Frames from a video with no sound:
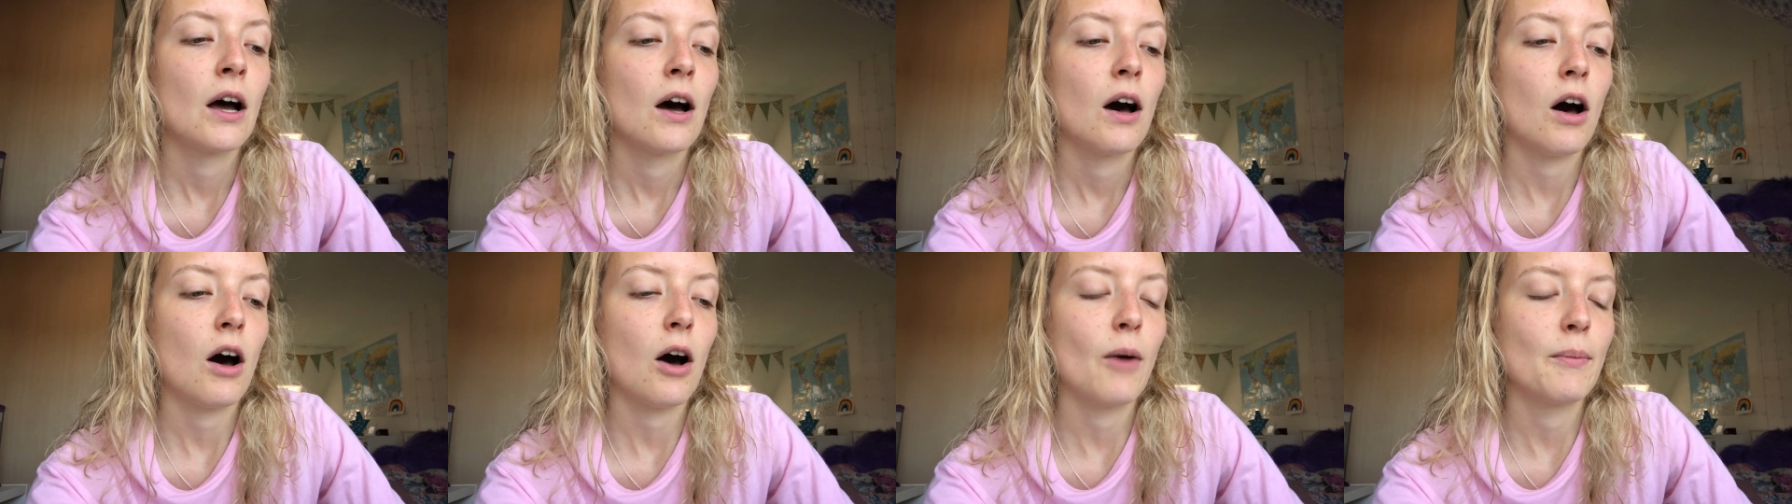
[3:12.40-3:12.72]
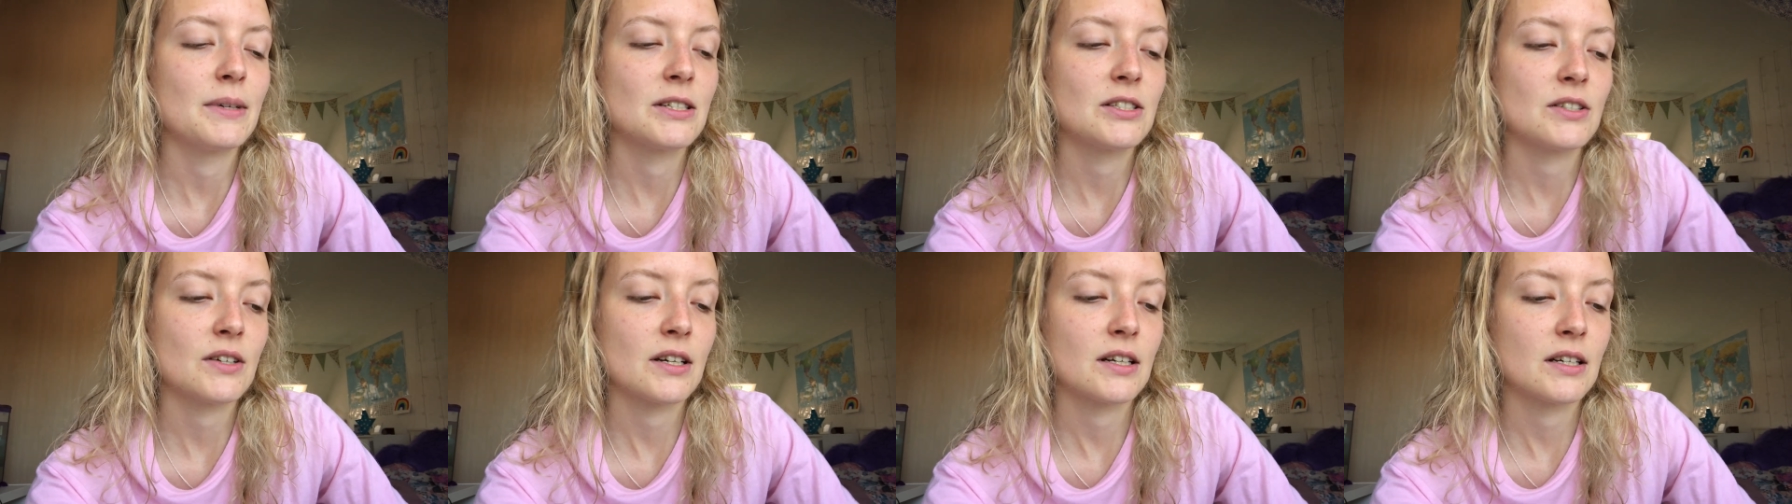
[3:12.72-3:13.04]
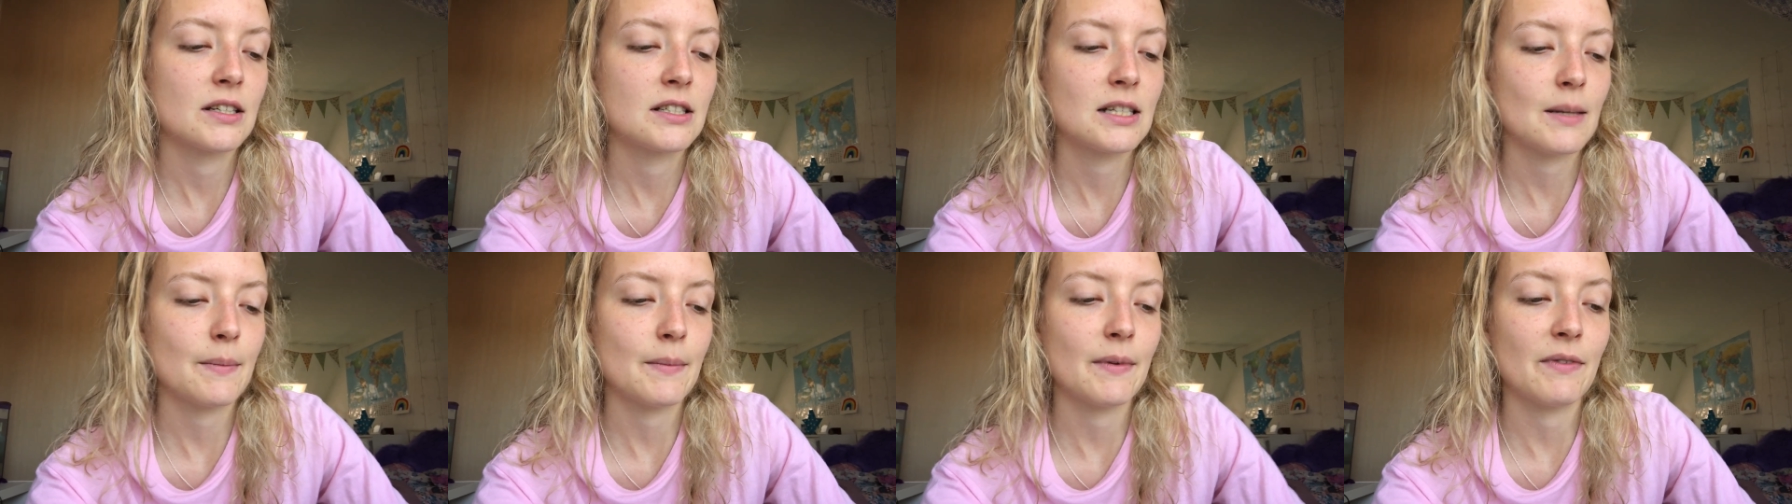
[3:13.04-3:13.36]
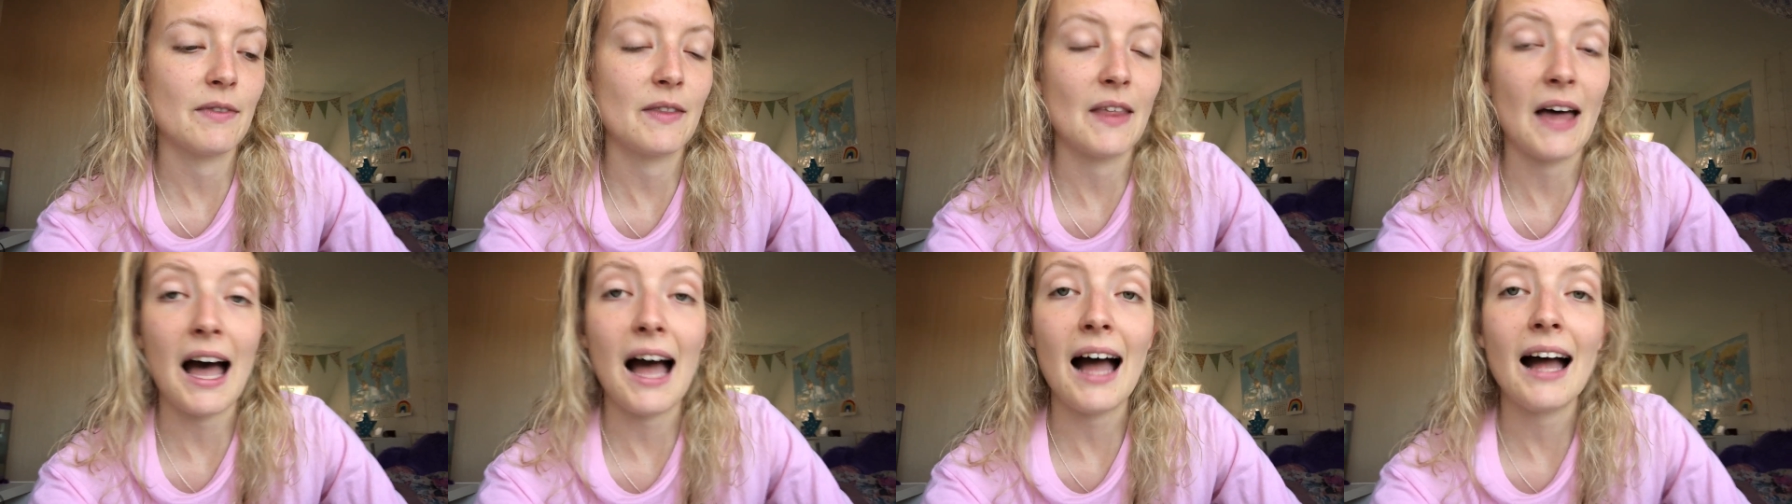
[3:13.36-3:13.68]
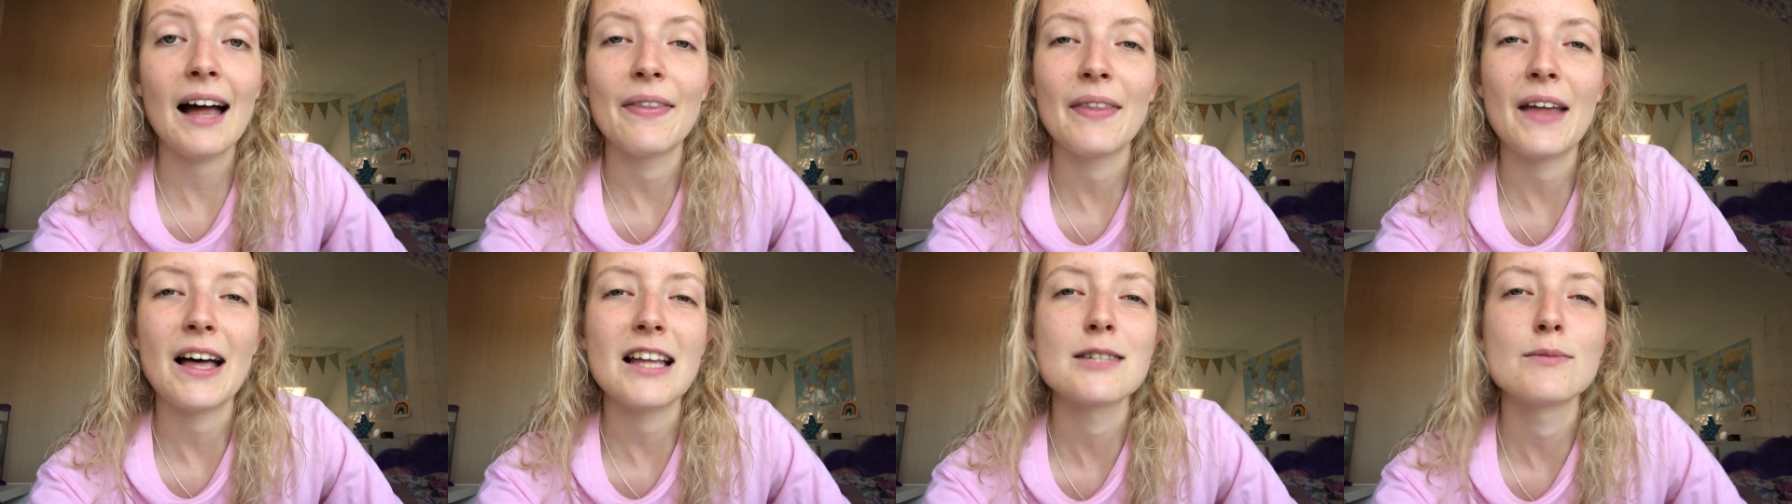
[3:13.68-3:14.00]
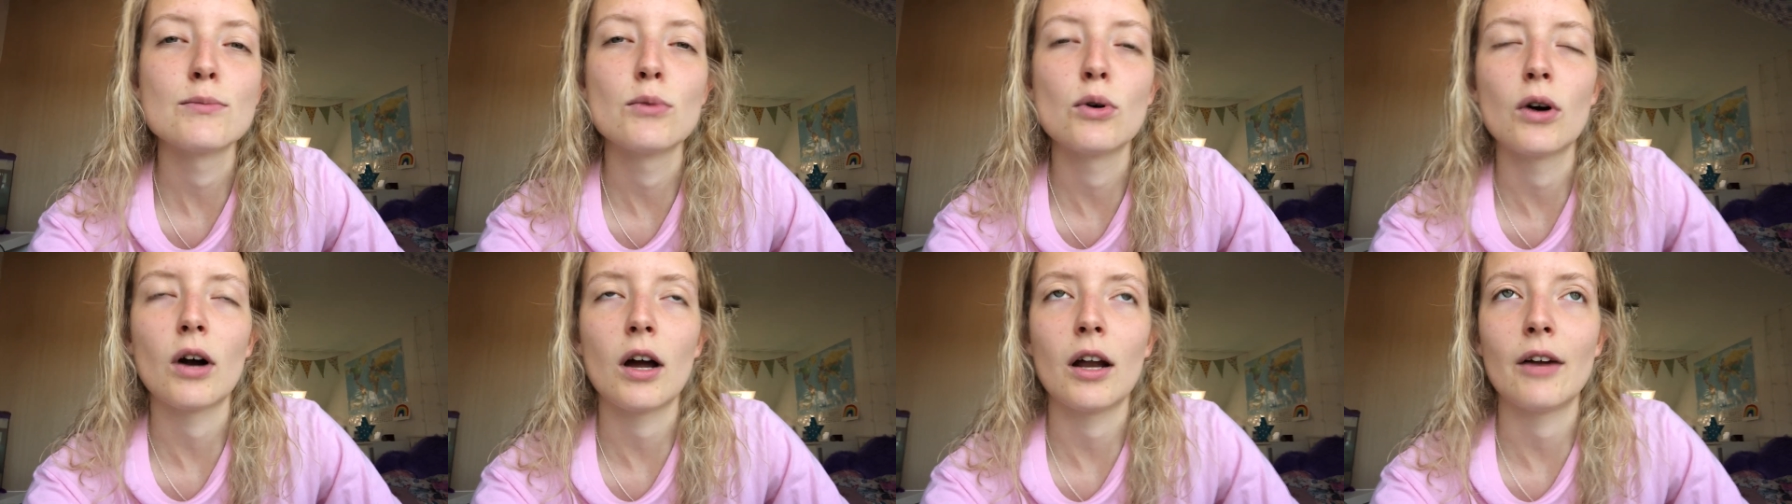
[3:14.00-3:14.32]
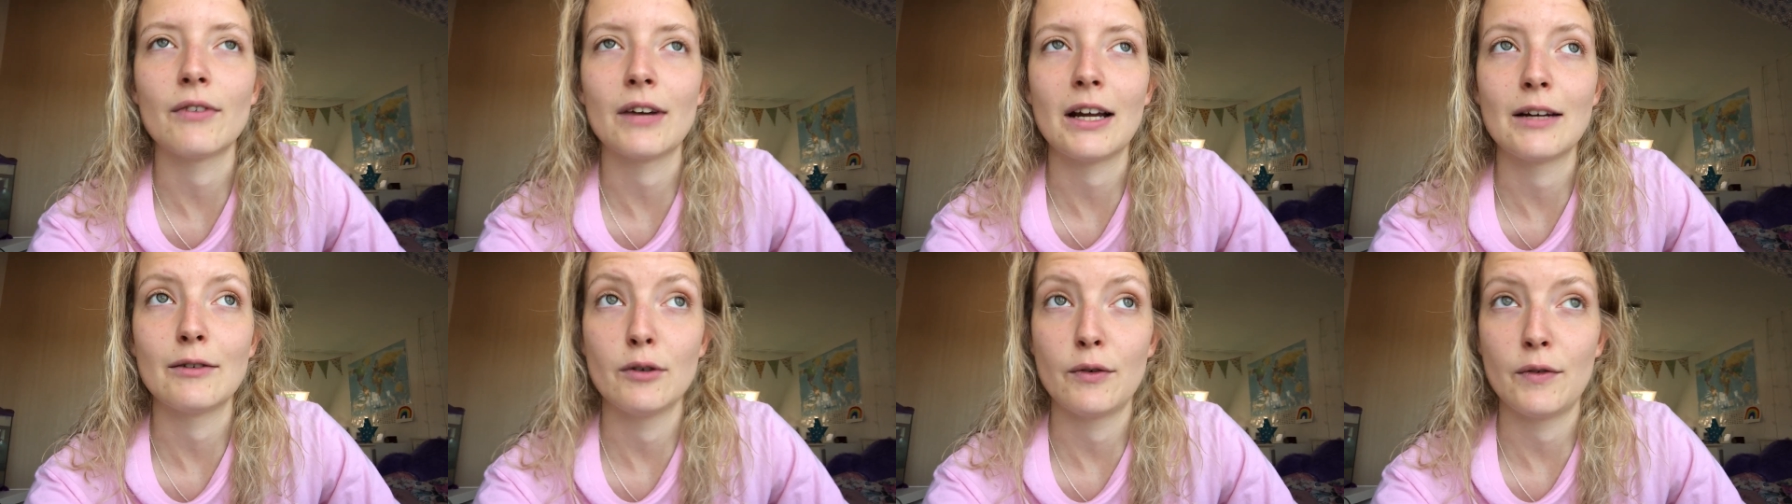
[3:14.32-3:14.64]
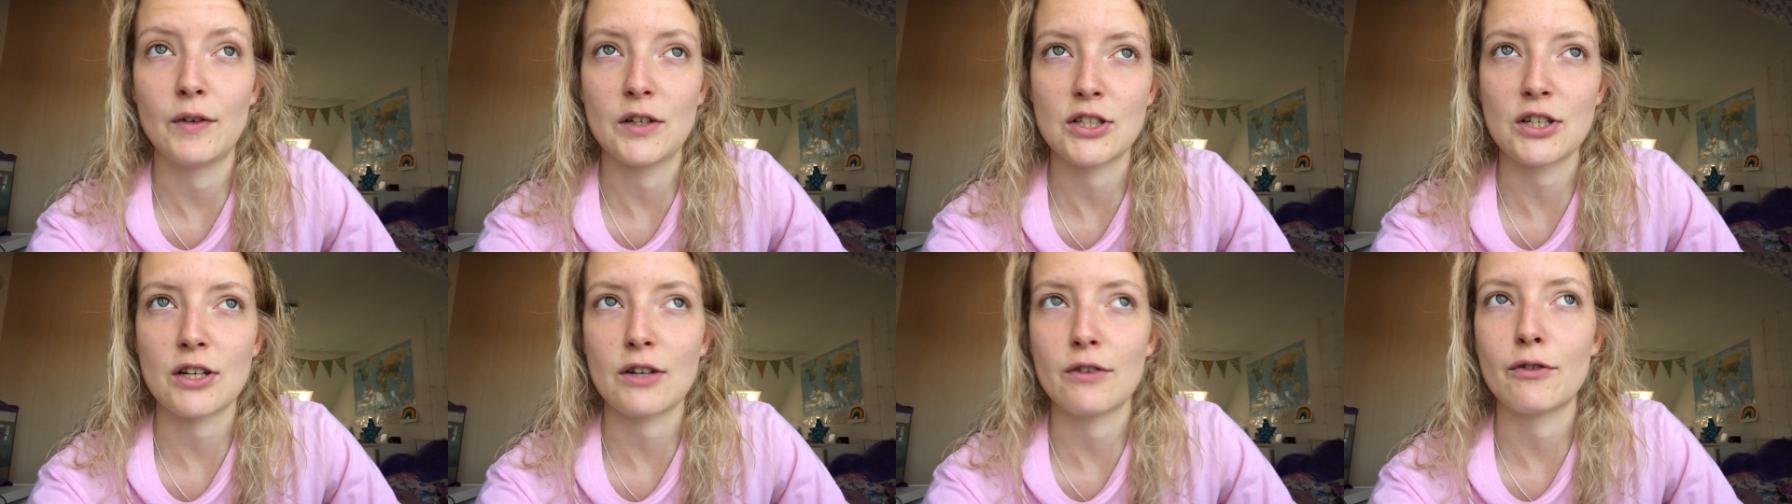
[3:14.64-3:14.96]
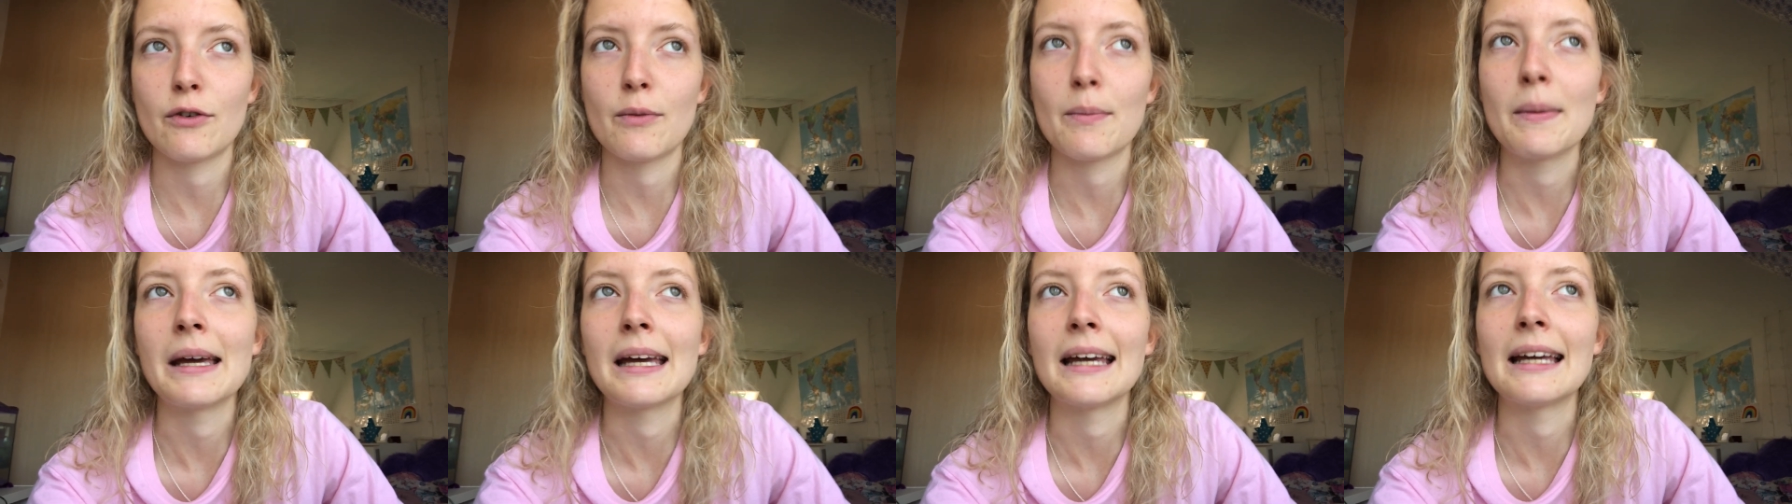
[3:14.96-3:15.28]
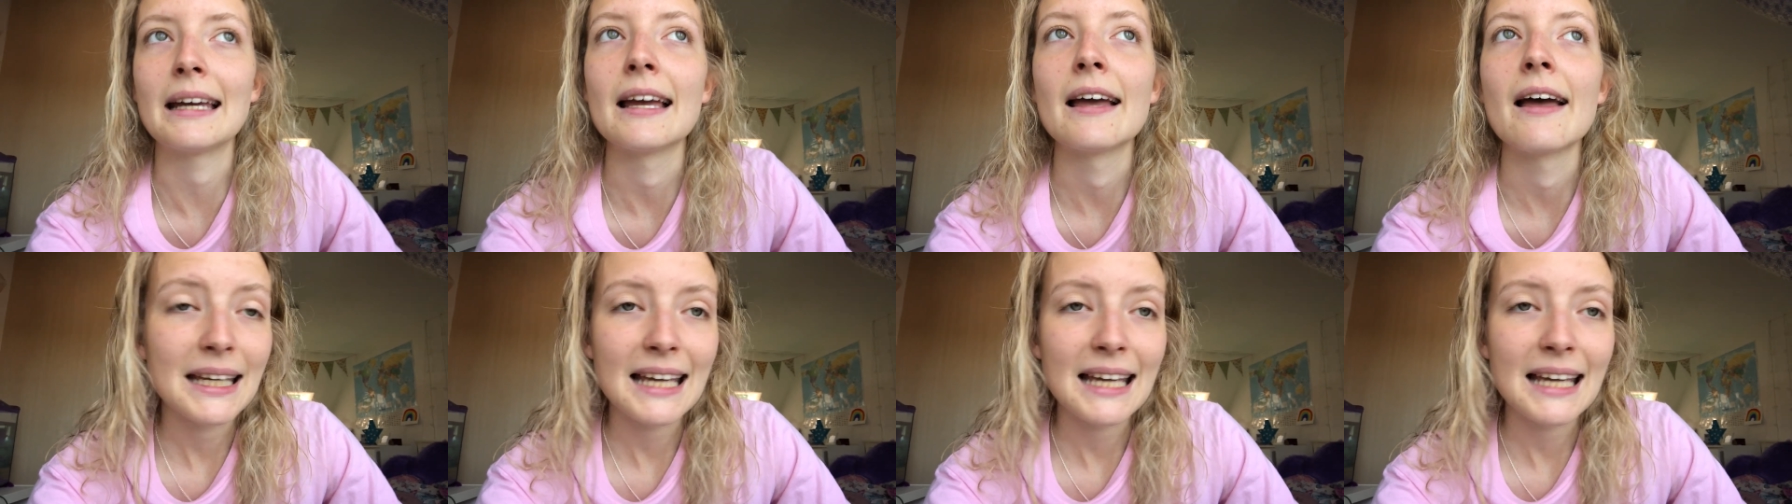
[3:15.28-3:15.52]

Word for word: I'll be doing some of that and that's more kind of like revision for me.